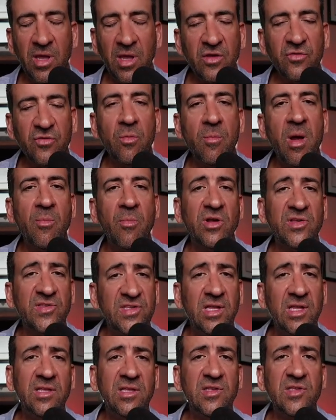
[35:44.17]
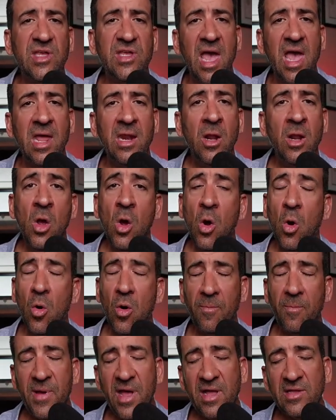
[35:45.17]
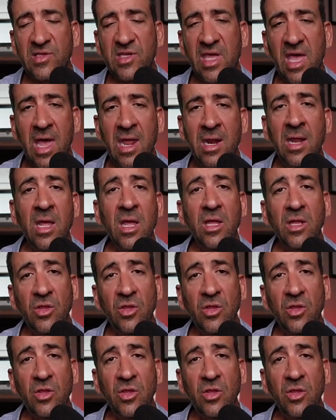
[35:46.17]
Because remember, a CT scan or a PET scan